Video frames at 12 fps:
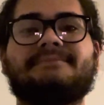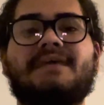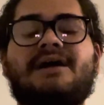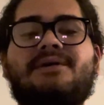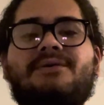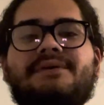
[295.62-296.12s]

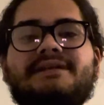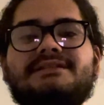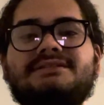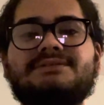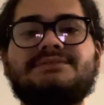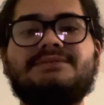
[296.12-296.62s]
According
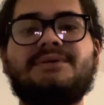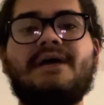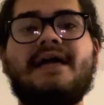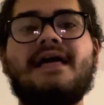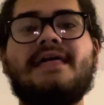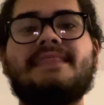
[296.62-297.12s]
to
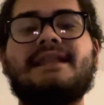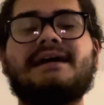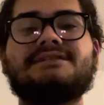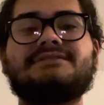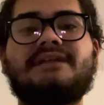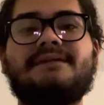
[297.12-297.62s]
the
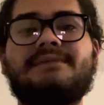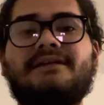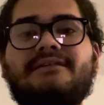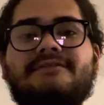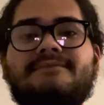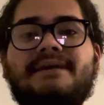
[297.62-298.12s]
National
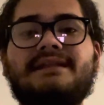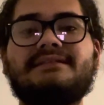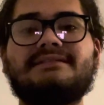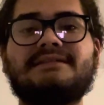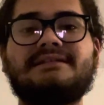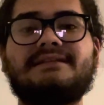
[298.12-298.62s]
Library of
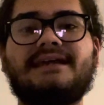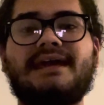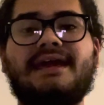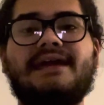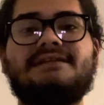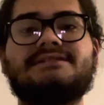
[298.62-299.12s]
Medicine,
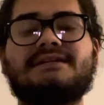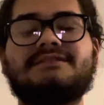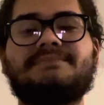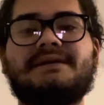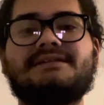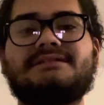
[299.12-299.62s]
HS
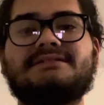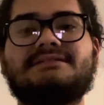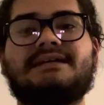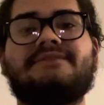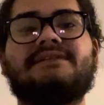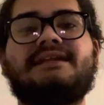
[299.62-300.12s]
patients
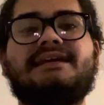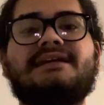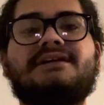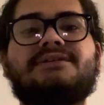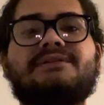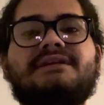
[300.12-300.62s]
have an
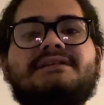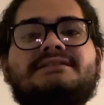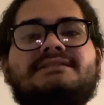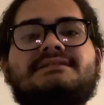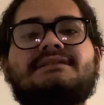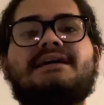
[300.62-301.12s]

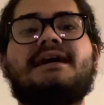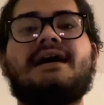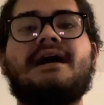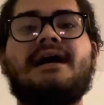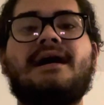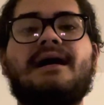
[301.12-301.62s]
increase
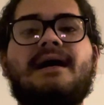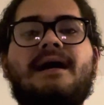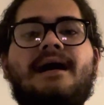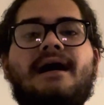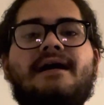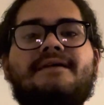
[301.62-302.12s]

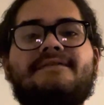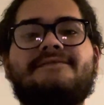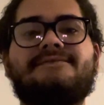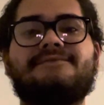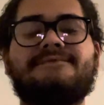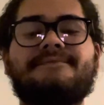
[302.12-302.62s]
of
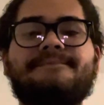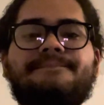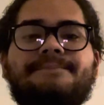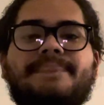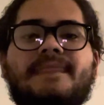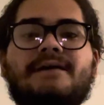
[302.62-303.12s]

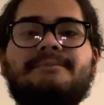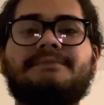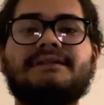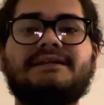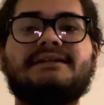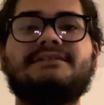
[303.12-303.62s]
completed